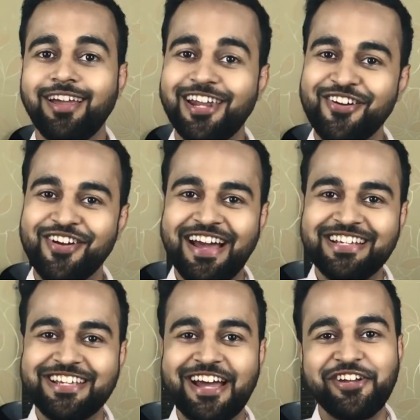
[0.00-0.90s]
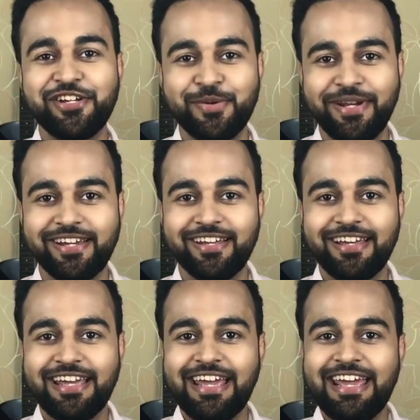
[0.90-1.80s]
Hello guys, how are you doing?
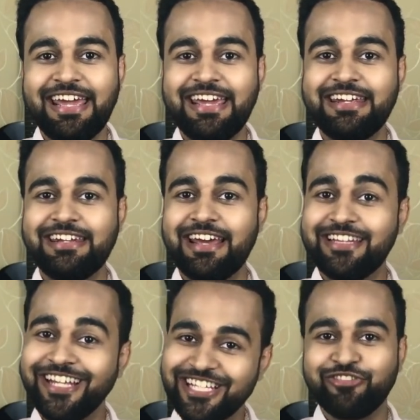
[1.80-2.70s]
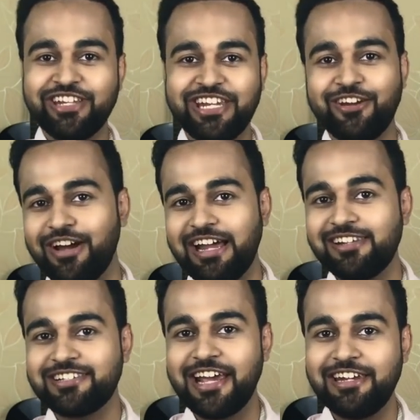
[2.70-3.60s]
In this video,
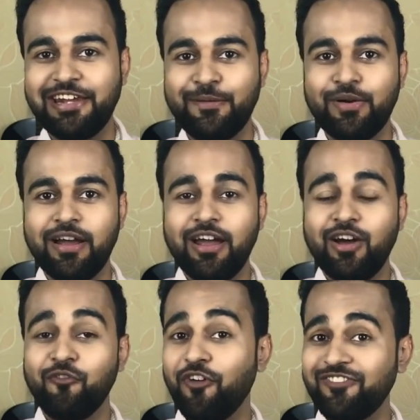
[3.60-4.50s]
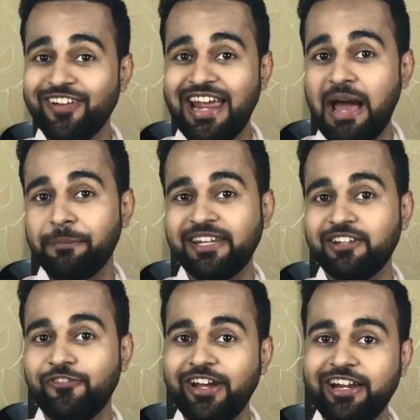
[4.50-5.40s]
I'll tell you what will happen the
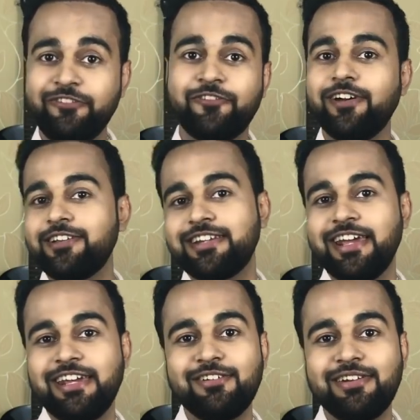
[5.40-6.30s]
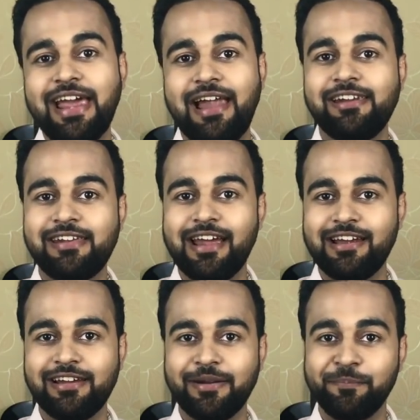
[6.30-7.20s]
very first day you land in
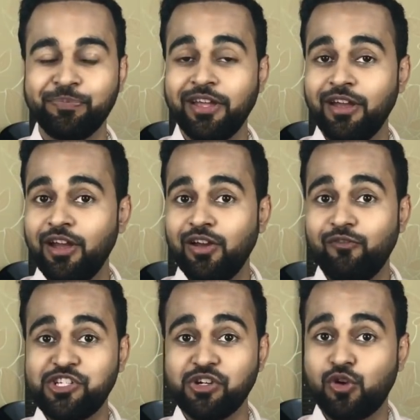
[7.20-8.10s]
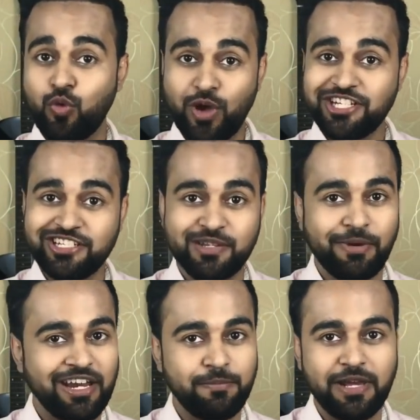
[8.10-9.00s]
Canada, which all questions
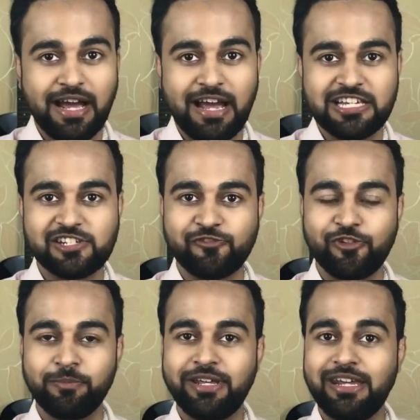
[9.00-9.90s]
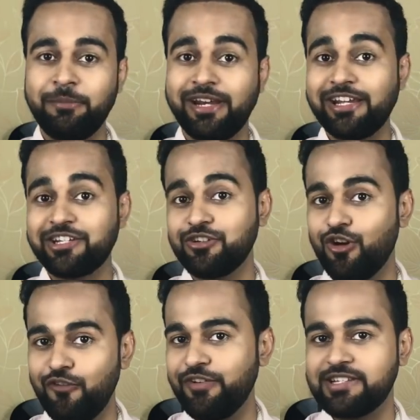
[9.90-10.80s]
might be asked from the immigration
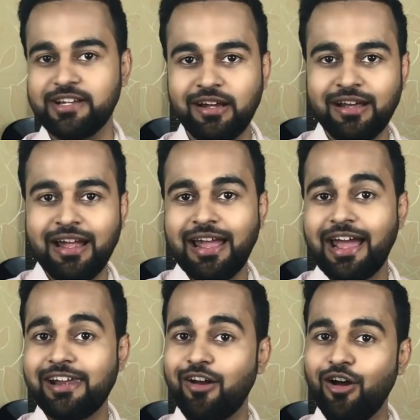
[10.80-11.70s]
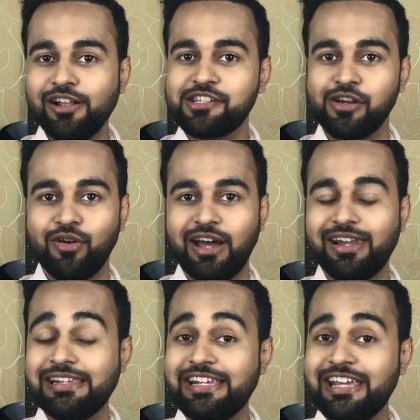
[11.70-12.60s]
officer, and also
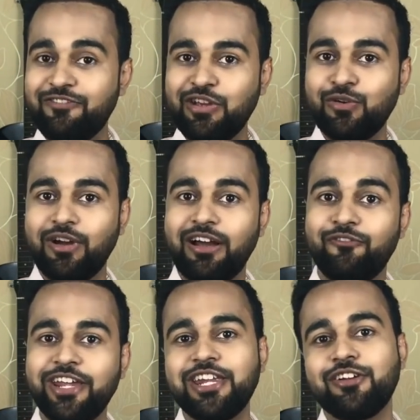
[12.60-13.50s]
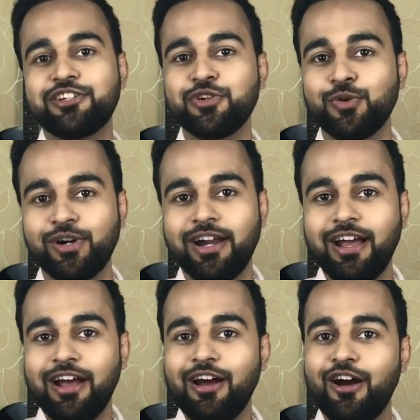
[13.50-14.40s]
I'll give you a video tour
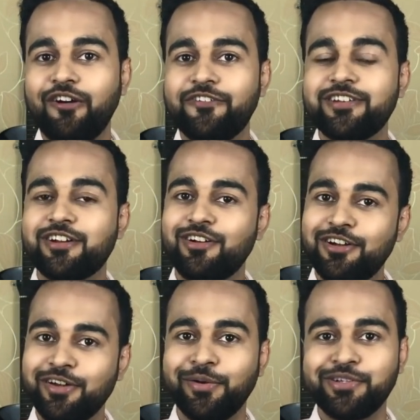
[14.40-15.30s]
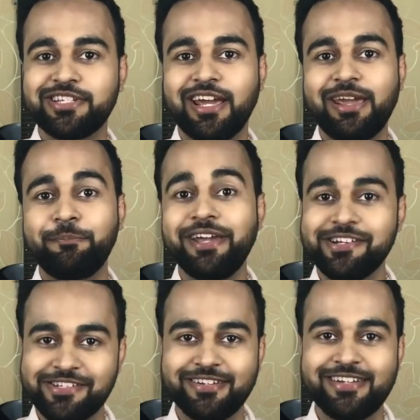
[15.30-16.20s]
of Toronto's
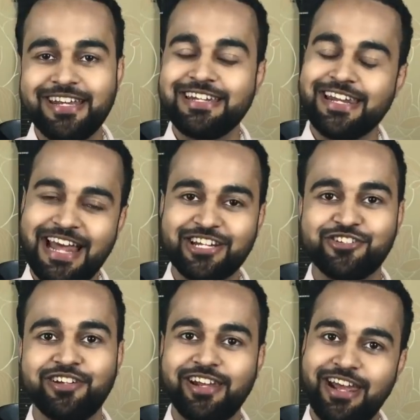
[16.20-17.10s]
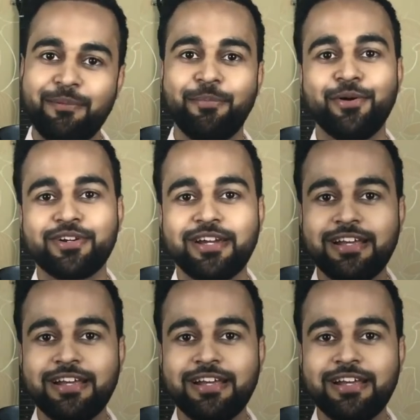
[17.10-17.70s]
Pearson International Airport.